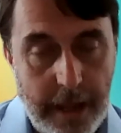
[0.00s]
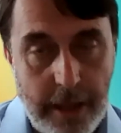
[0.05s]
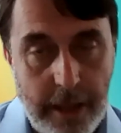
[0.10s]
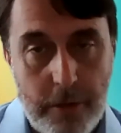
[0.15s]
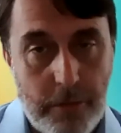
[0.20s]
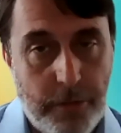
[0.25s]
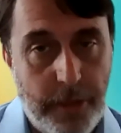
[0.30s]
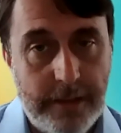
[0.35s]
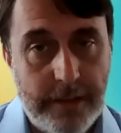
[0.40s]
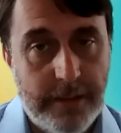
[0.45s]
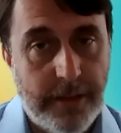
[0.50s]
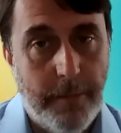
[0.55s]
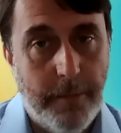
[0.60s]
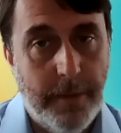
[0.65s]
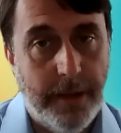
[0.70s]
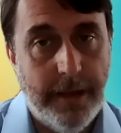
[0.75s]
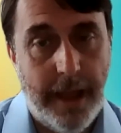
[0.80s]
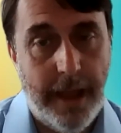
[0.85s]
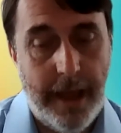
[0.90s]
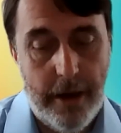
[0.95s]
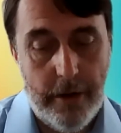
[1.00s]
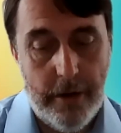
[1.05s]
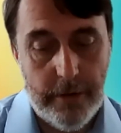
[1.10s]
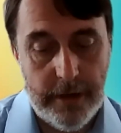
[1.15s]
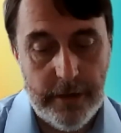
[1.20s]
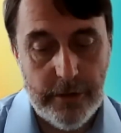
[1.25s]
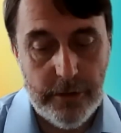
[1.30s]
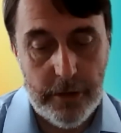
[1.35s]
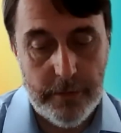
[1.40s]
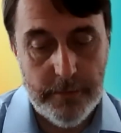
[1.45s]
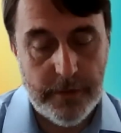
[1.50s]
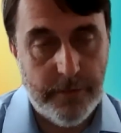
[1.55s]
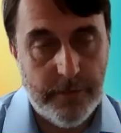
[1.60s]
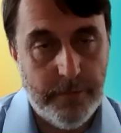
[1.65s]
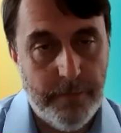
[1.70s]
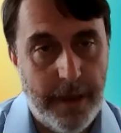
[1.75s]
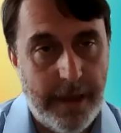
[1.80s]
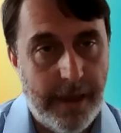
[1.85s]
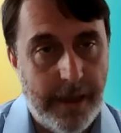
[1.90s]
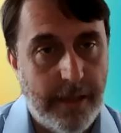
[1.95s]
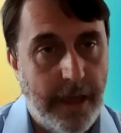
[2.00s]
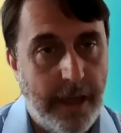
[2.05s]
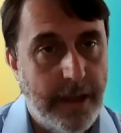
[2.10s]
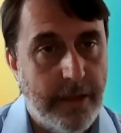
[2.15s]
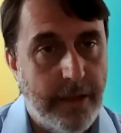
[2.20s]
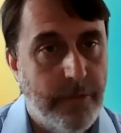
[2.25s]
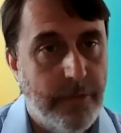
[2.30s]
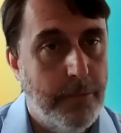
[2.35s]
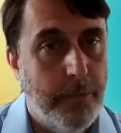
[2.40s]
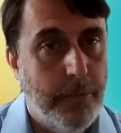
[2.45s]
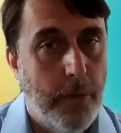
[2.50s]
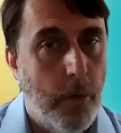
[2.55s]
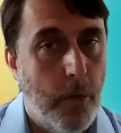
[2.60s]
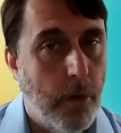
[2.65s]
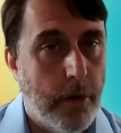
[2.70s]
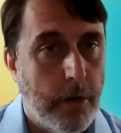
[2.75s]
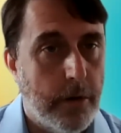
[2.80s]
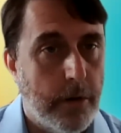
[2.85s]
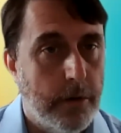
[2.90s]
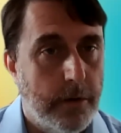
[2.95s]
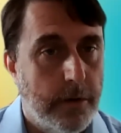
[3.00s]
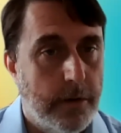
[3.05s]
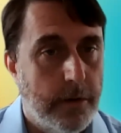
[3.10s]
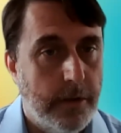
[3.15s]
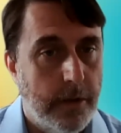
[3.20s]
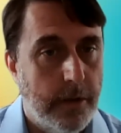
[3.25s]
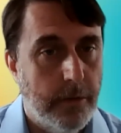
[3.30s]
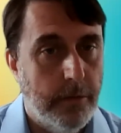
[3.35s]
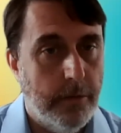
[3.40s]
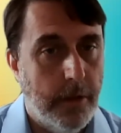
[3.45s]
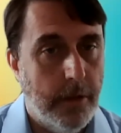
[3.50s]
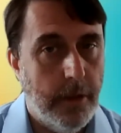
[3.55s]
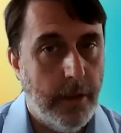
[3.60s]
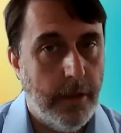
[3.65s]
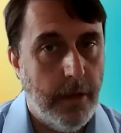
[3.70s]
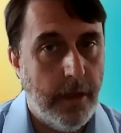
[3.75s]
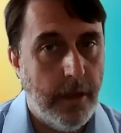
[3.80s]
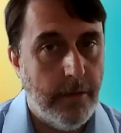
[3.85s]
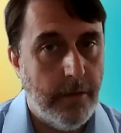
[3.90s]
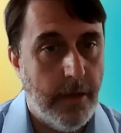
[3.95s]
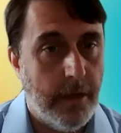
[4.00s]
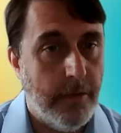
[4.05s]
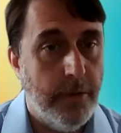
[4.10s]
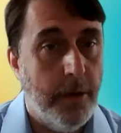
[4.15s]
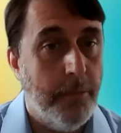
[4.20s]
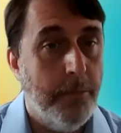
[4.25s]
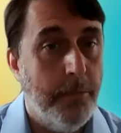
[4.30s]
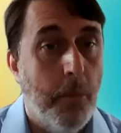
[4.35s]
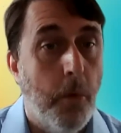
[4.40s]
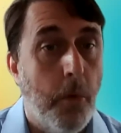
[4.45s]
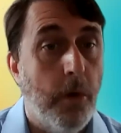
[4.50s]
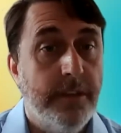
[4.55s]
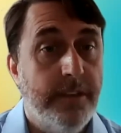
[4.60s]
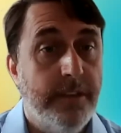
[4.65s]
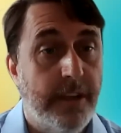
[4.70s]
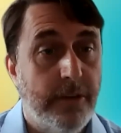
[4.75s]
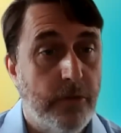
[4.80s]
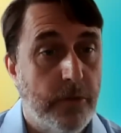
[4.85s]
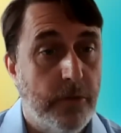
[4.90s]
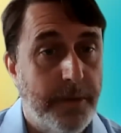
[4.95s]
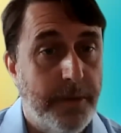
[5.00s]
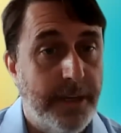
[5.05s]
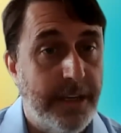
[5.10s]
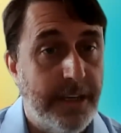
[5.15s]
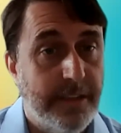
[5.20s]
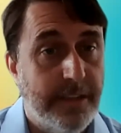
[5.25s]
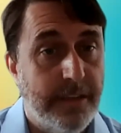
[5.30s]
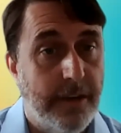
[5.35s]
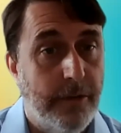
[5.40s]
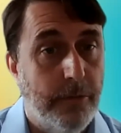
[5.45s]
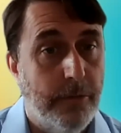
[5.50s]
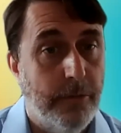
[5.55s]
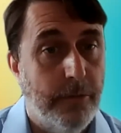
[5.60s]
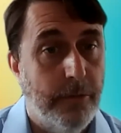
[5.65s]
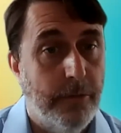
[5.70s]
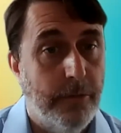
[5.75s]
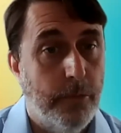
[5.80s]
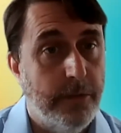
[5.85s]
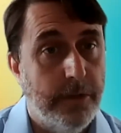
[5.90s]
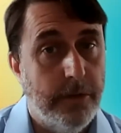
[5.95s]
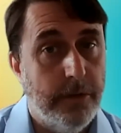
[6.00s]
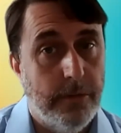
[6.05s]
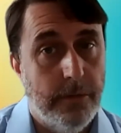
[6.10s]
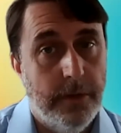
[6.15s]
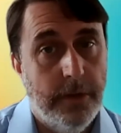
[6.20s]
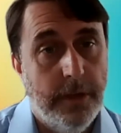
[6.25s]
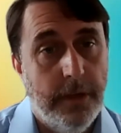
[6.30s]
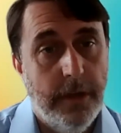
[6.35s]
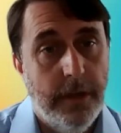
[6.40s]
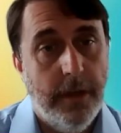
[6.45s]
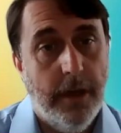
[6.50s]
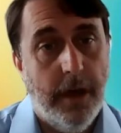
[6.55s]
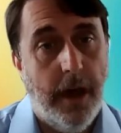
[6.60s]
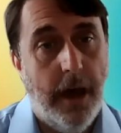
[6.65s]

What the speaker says: new things coming down in terms of making that even more, even a more central piece of what you do.